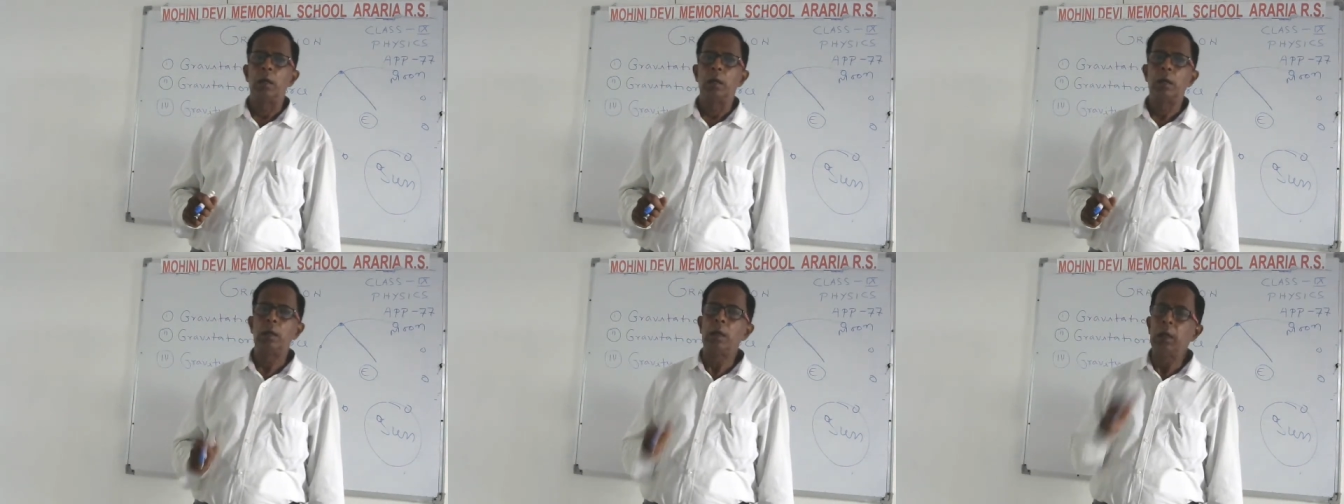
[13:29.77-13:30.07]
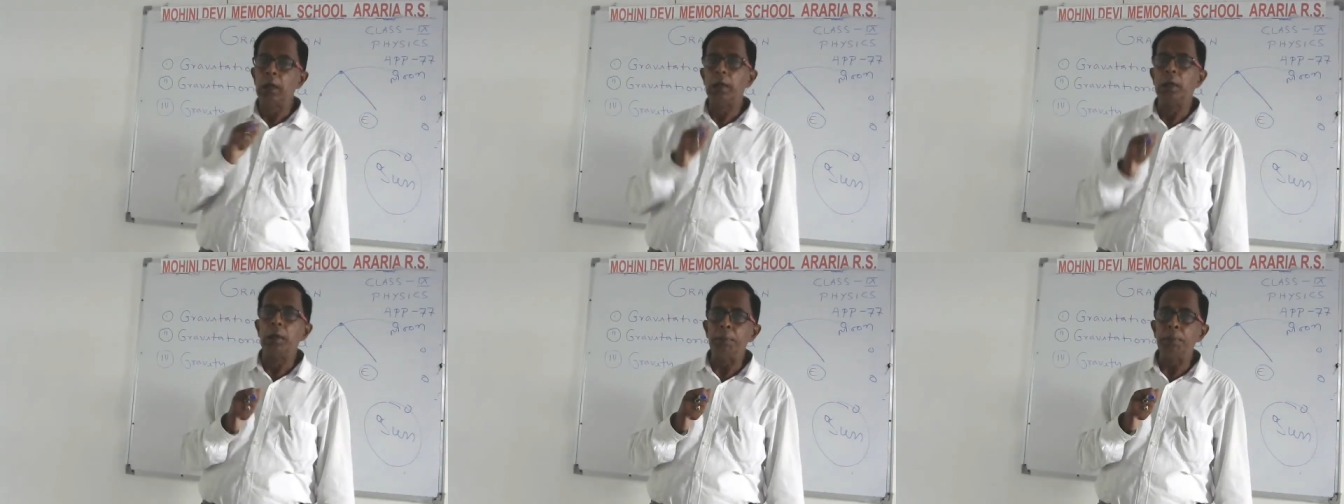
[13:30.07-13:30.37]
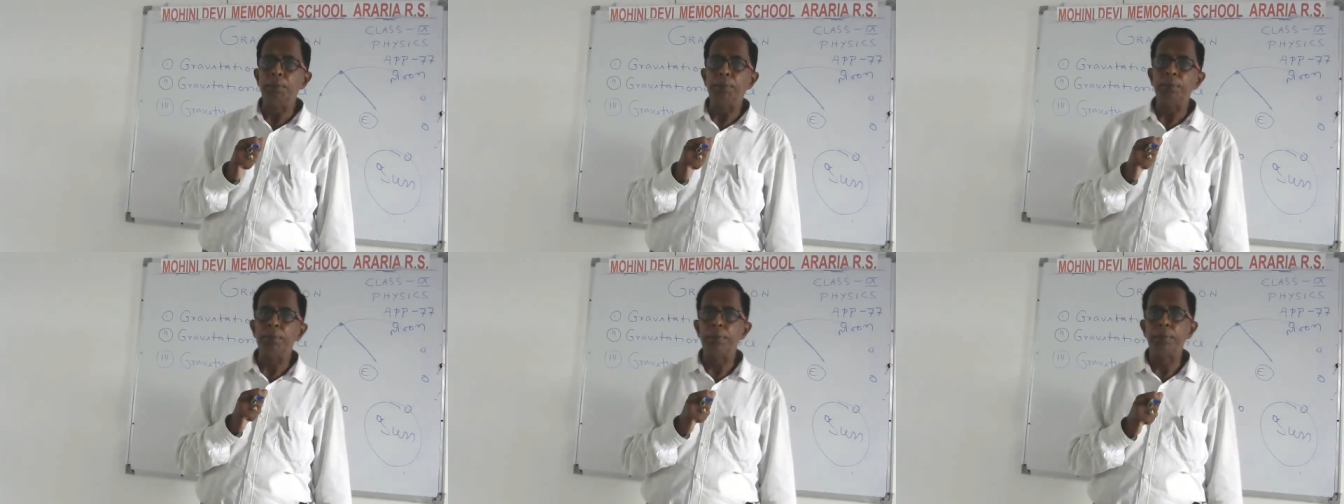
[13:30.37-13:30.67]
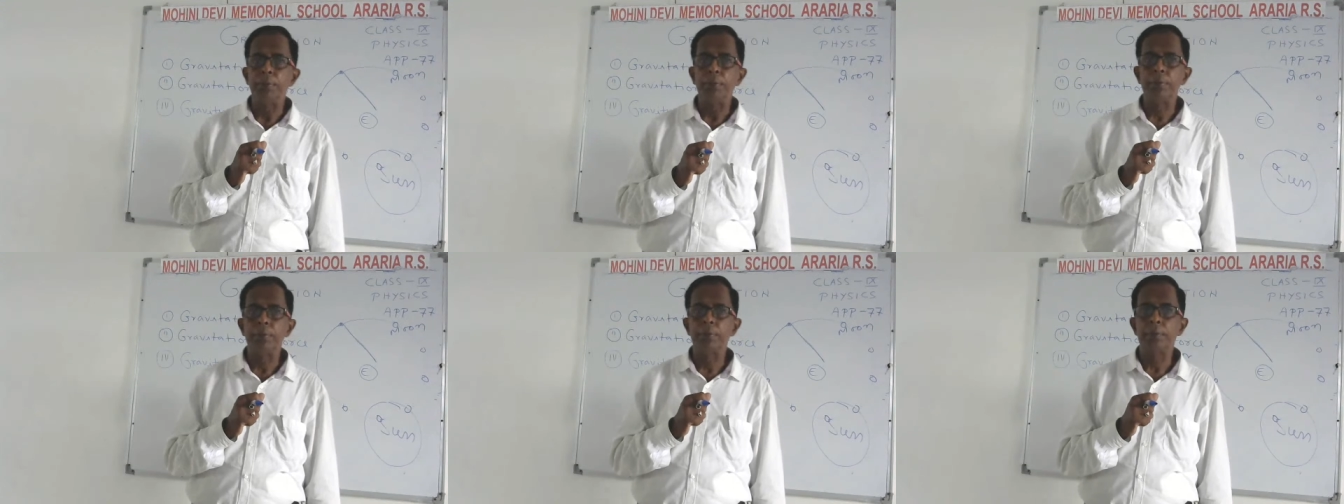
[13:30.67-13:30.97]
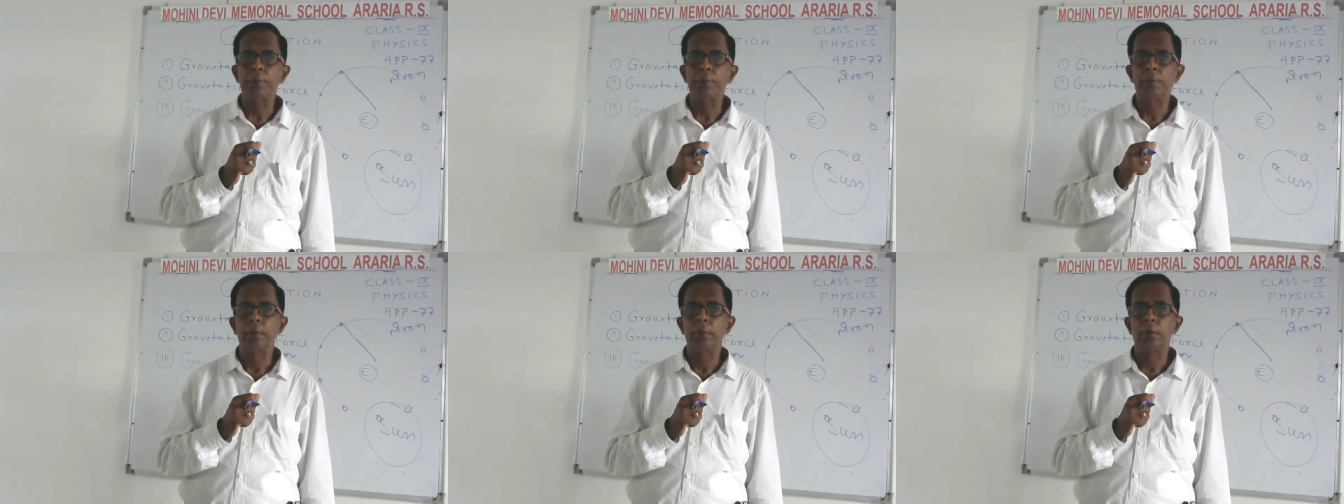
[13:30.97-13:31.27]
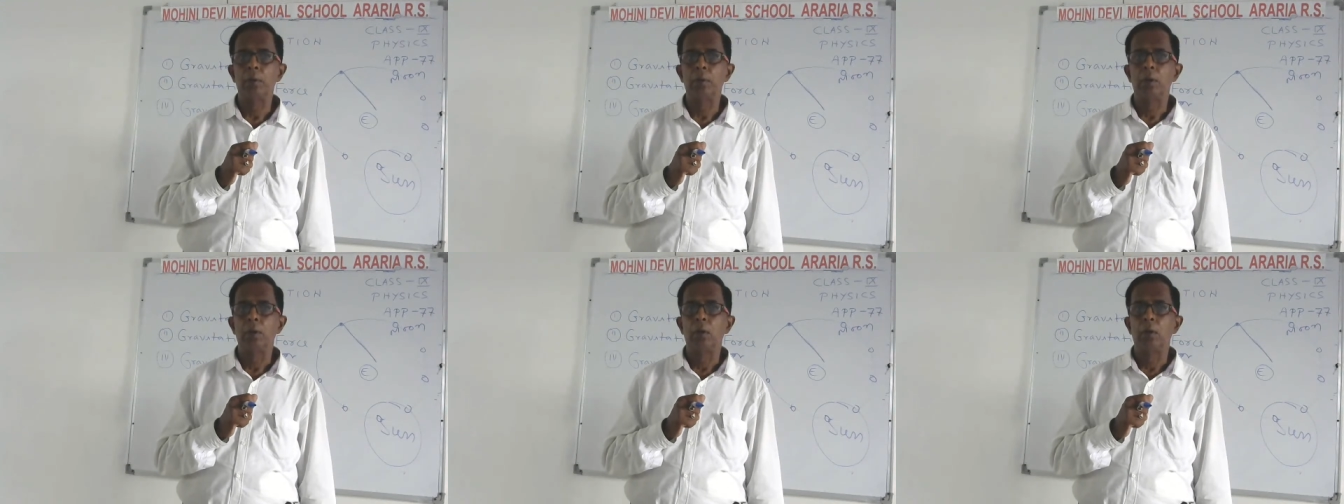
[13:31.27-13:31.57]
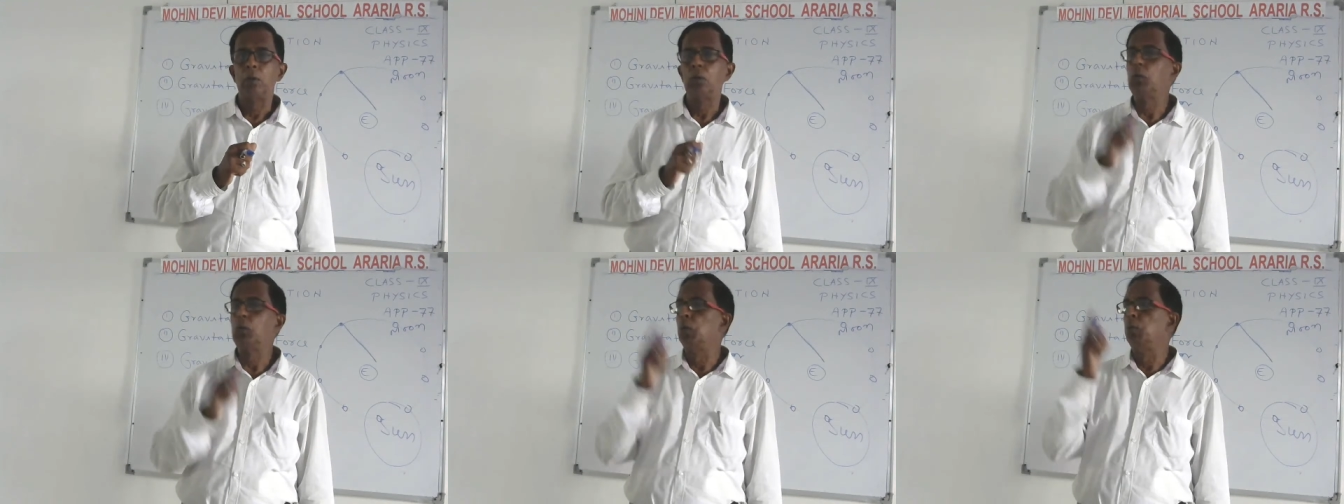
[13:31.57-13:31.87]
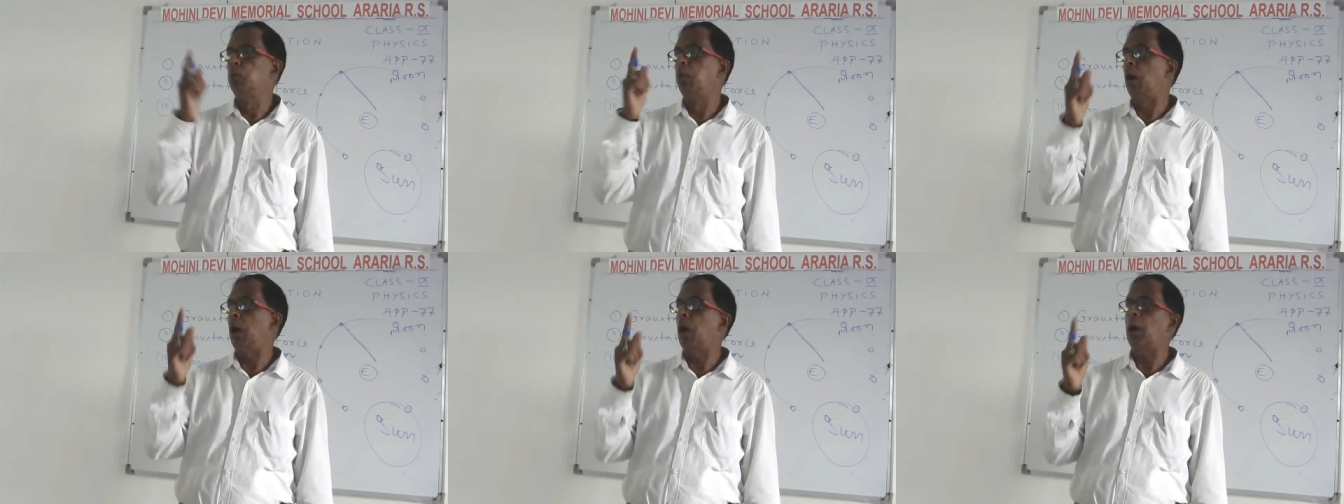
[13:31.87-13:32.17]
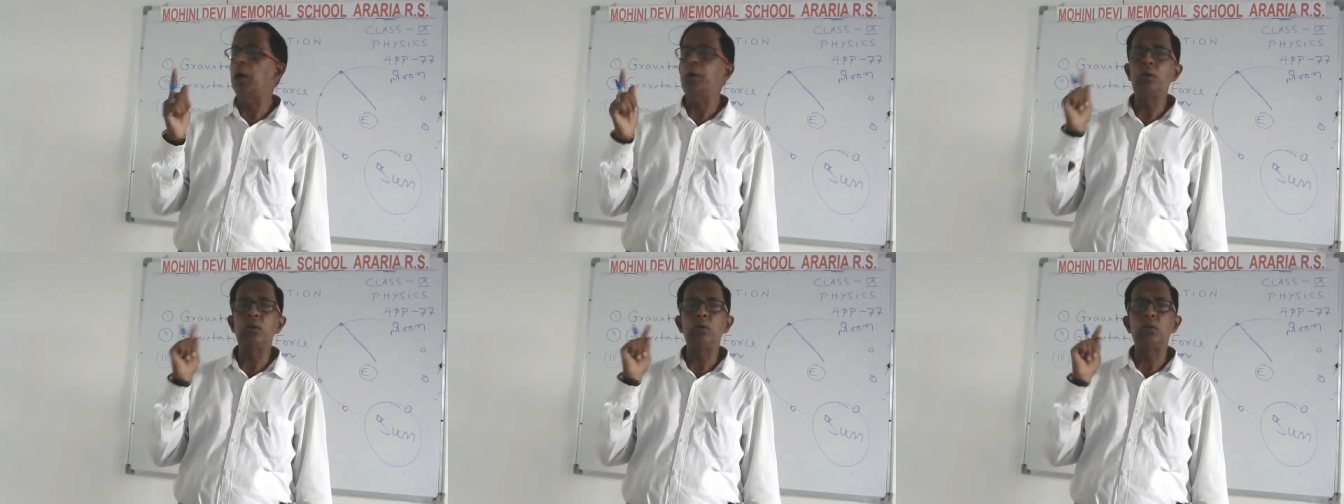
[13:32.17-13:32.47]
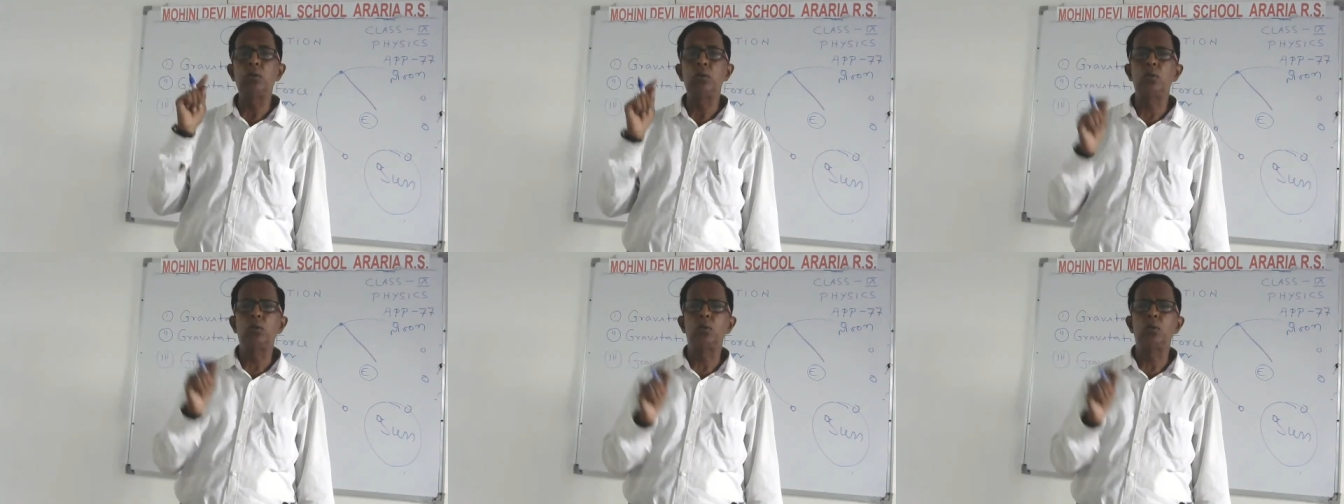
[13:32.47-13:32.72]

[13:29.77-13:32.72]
If you want